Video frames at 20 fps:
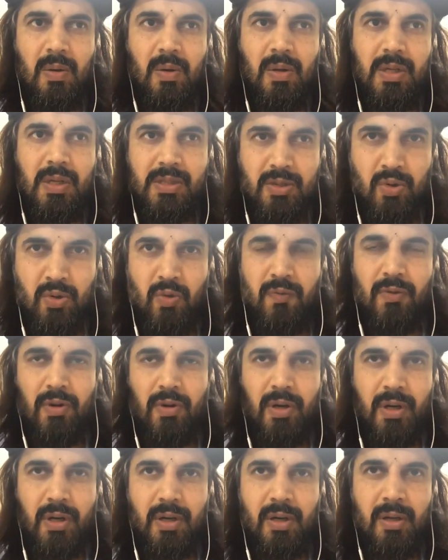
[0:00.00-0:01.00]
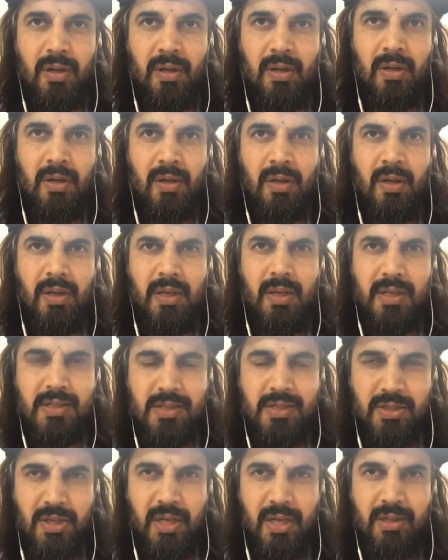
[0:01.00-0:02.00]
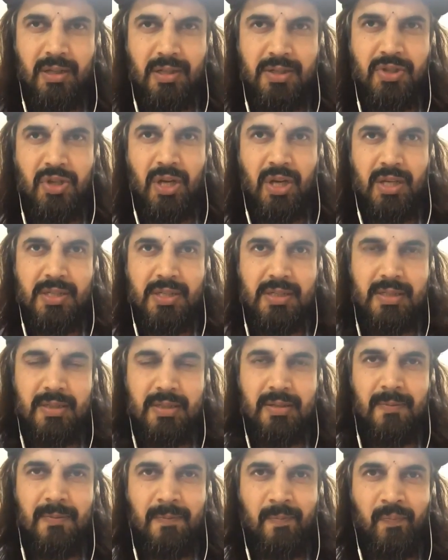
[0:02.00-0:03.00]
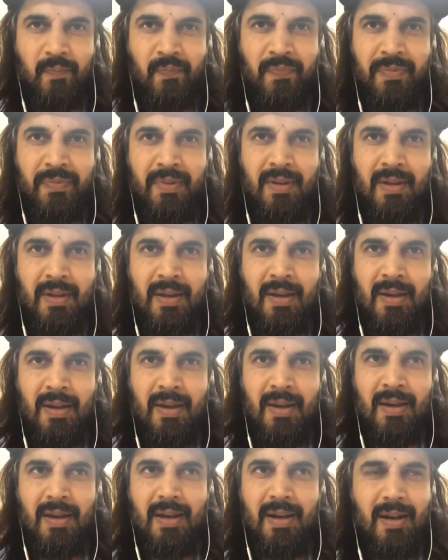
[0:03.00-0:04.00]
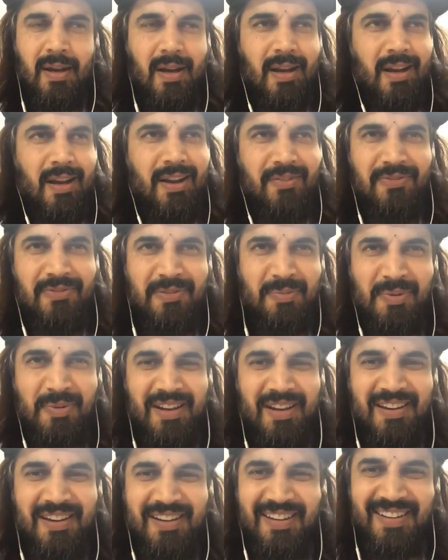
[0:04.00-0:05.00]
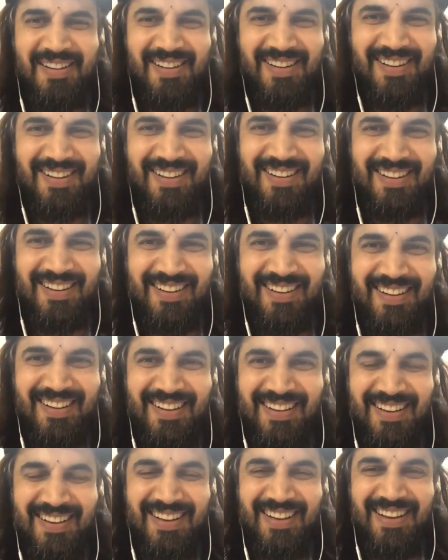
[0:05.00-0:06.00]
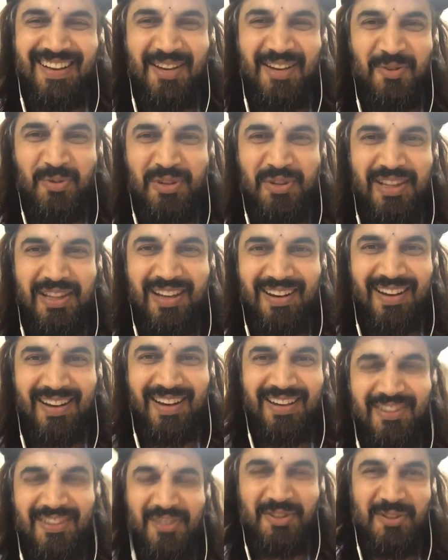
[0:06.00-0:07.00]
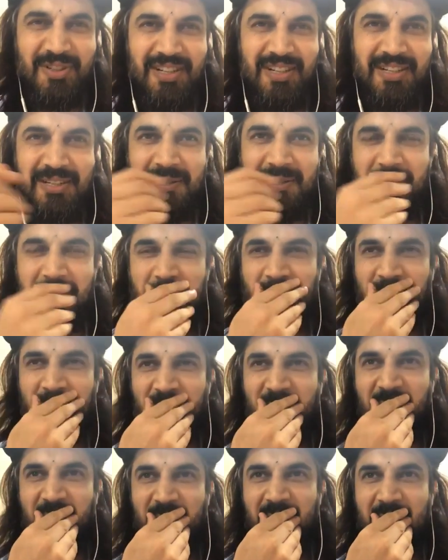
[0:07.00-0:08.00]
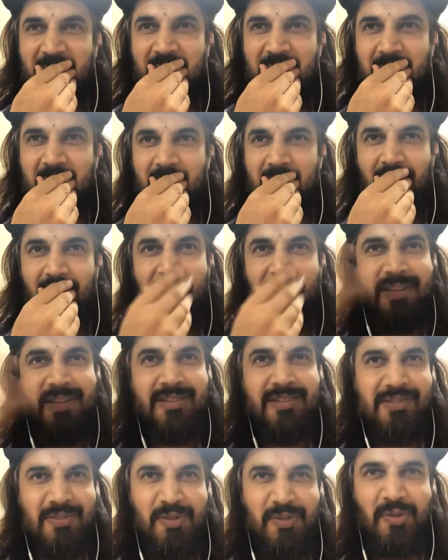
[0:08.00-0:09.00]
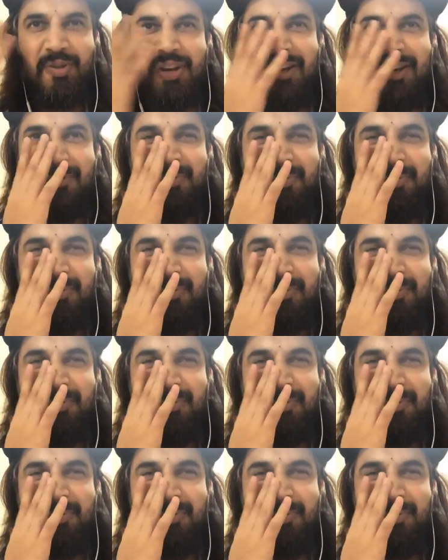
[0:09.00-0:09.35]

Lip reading: let's go for it, let's take this chance. And I left my everything, like, you know, science, you know,